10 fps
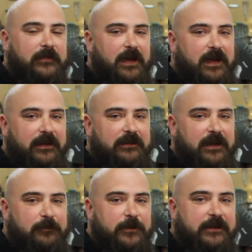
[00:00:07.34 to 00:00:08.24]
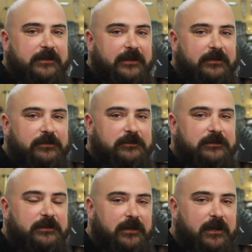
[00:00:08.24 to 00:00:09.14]
Hi, I'm Eric Engel,
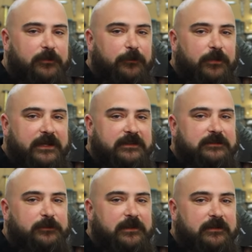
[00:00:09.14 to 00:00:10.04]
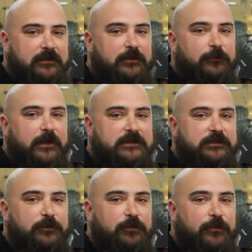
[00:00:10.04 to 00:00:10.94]
and I am the bladesmith here at
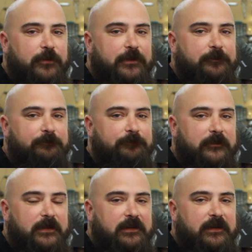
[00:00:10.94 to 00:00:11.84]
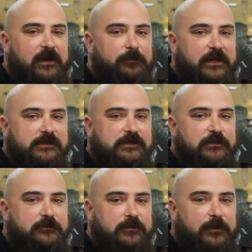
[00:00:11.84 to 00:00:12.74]
Razor Emporium. I've been
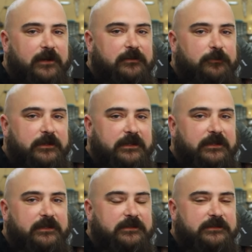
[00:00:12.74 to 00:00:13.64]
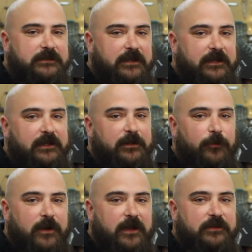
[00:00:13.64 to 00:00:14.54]
so for about three years, and
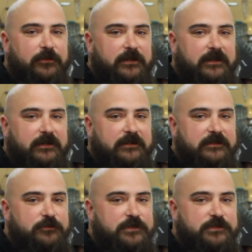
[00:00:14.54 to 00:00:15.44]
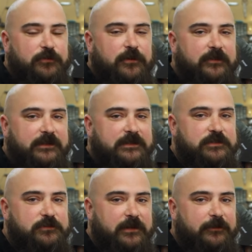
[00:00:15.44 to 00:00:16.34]
what I do here is restore vintage
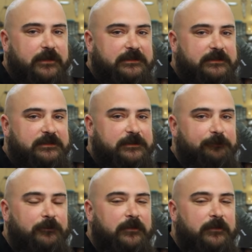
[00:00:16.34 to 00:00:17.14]
straight razors.